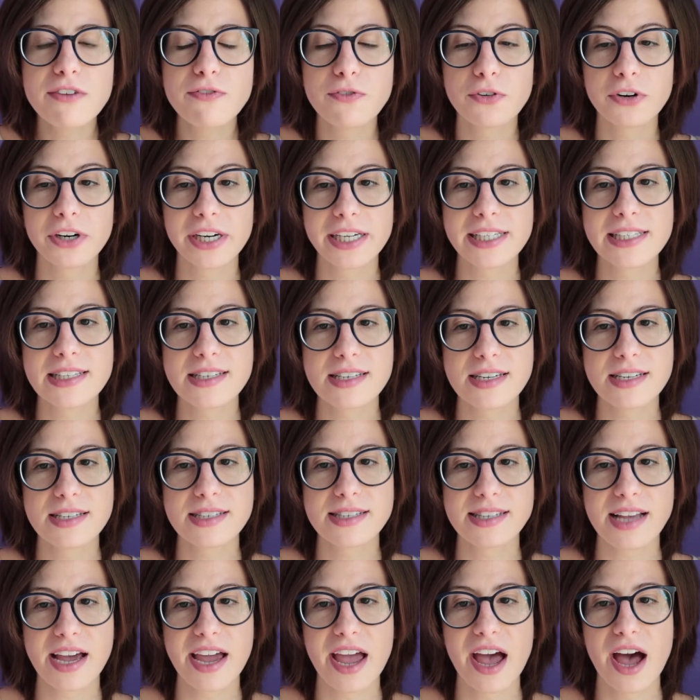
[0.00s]
For
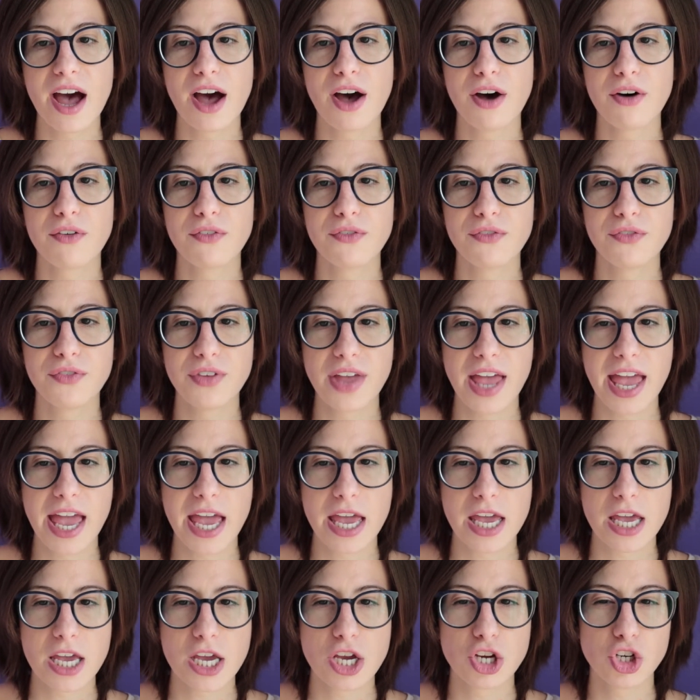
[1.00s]
instance, I have
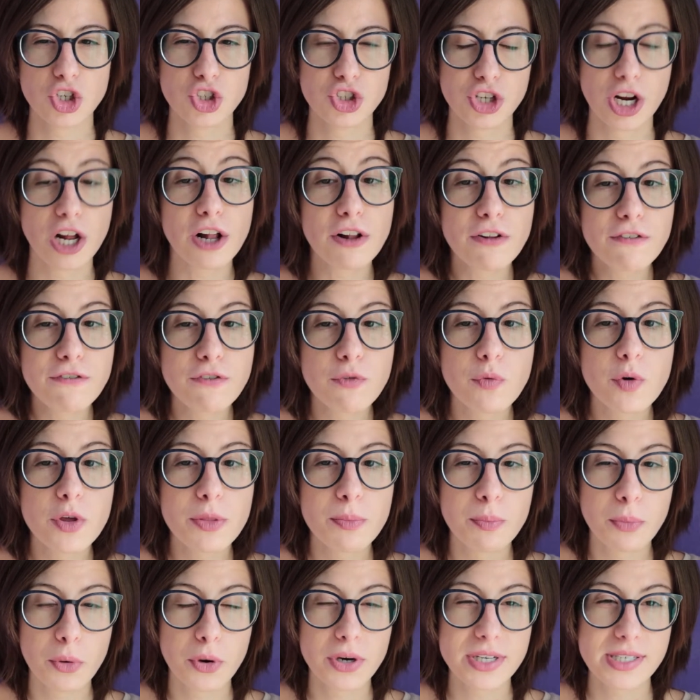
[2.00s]
a shelf
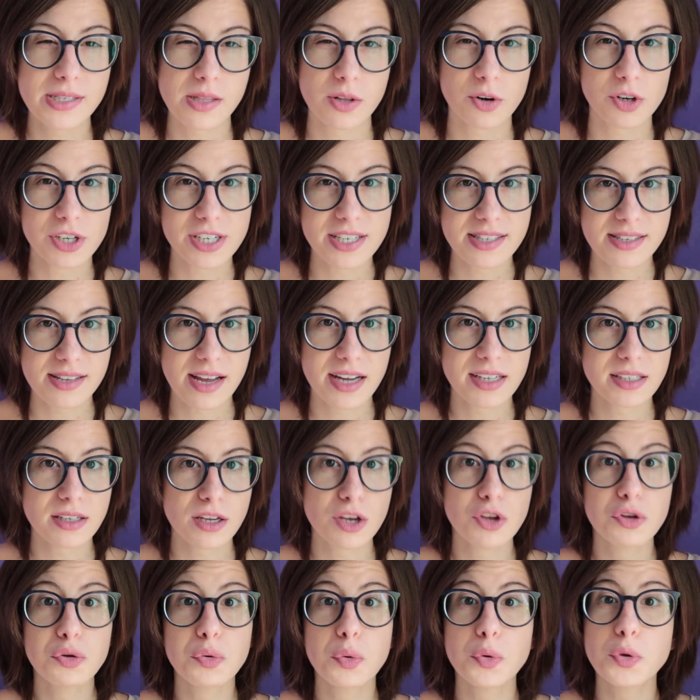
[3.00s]
with books that are set
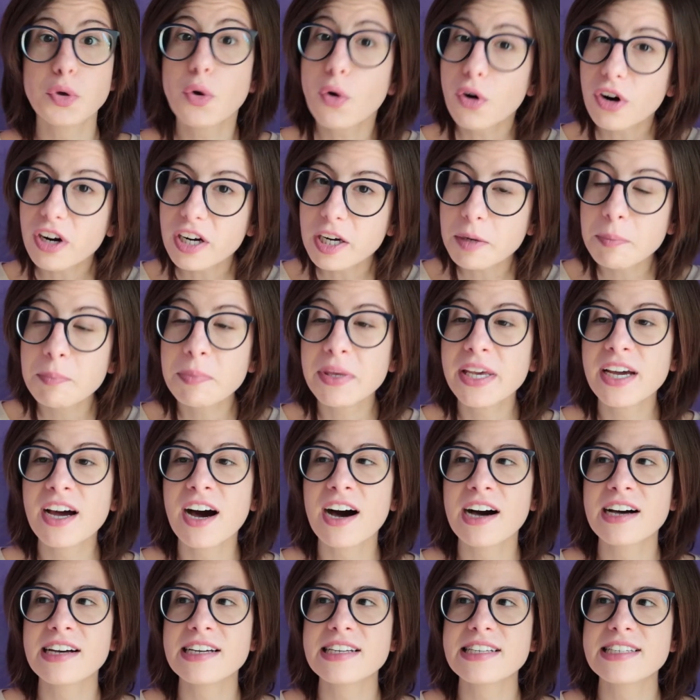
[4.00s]
in New York,
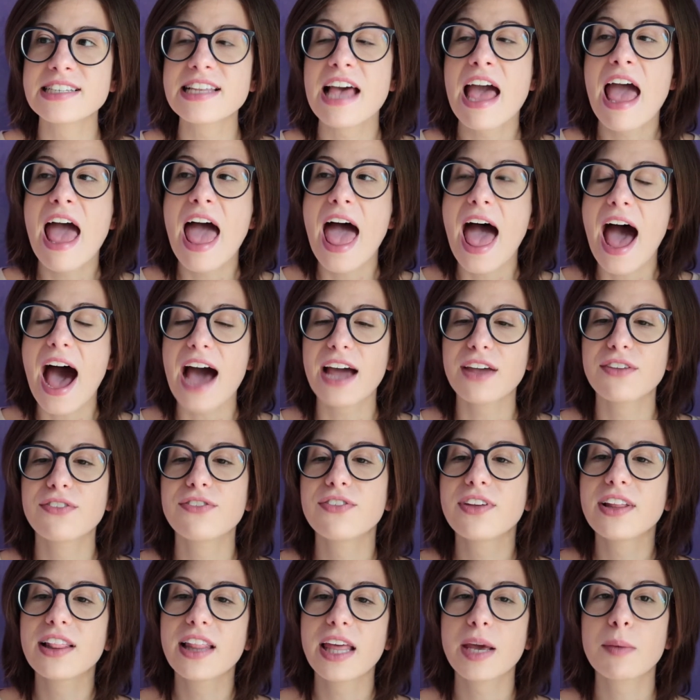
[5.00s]
because I
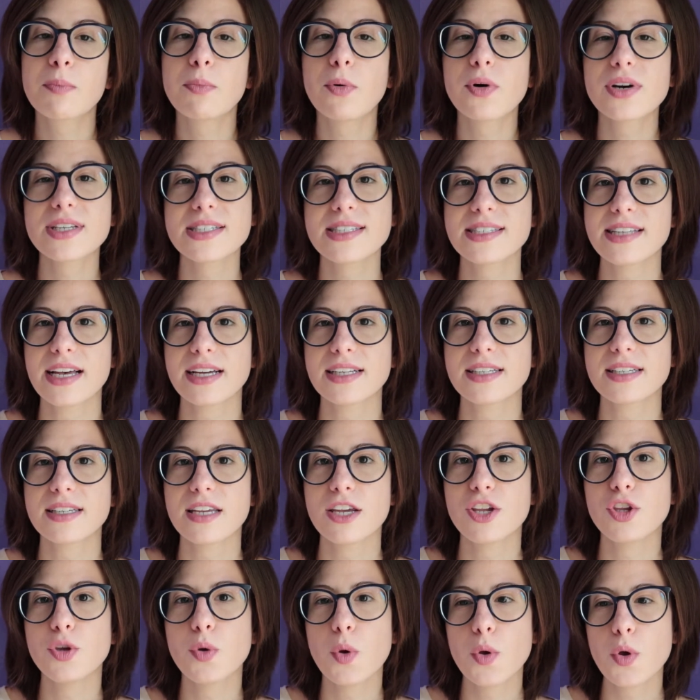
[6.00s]
feel like books set
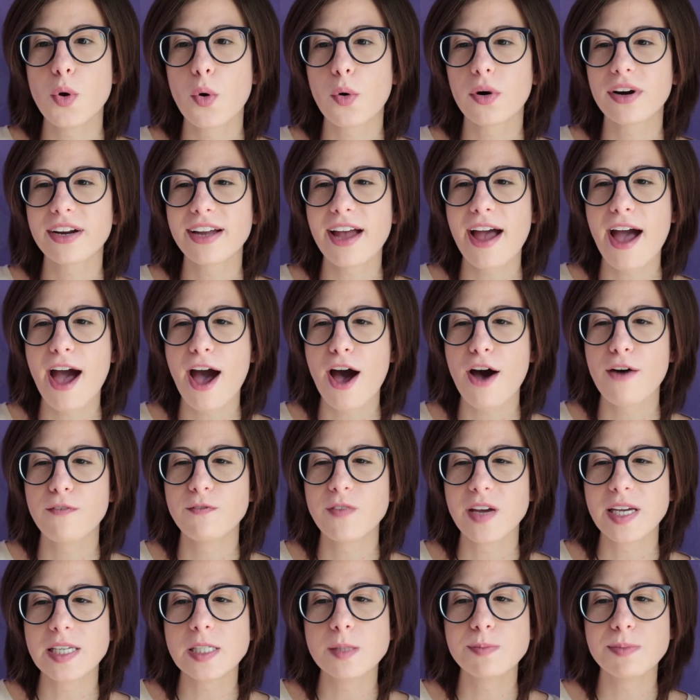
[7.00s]
in New York have
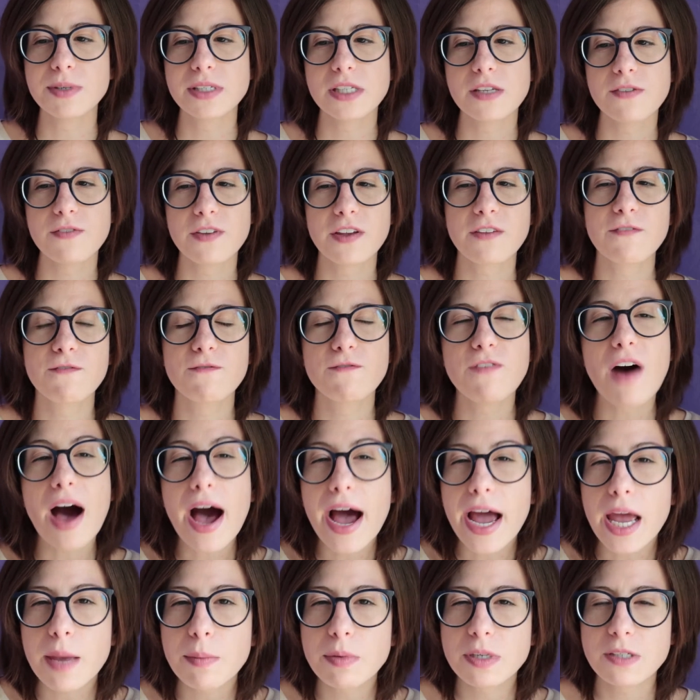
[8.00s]
a specific
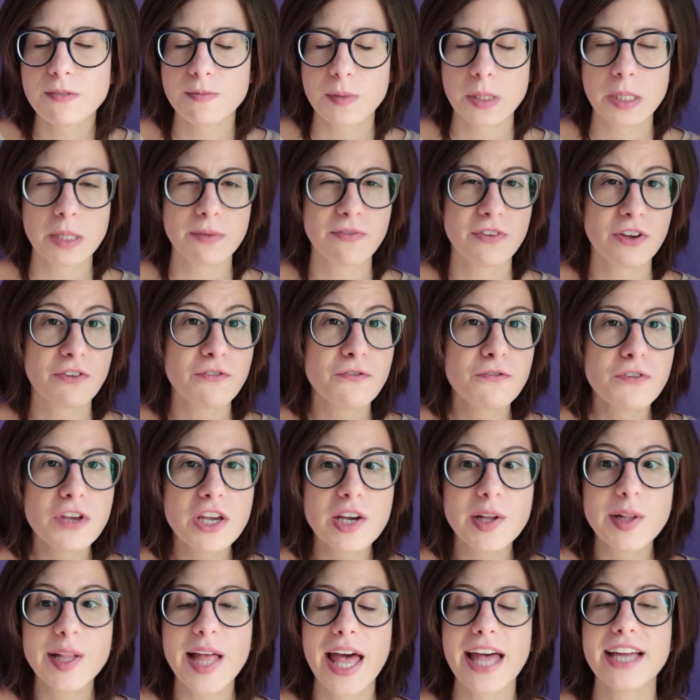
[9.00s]
vibe, a specific
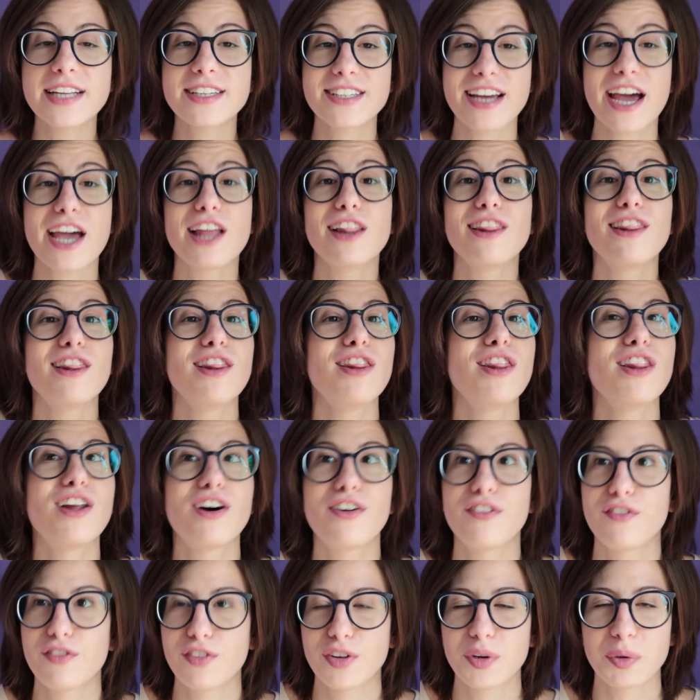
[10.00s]
feel, and I
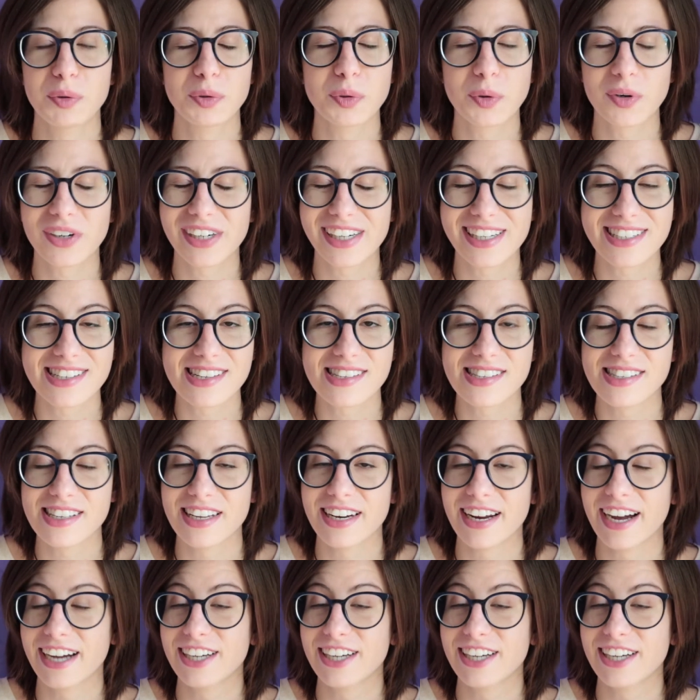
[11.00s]
love New York as a city.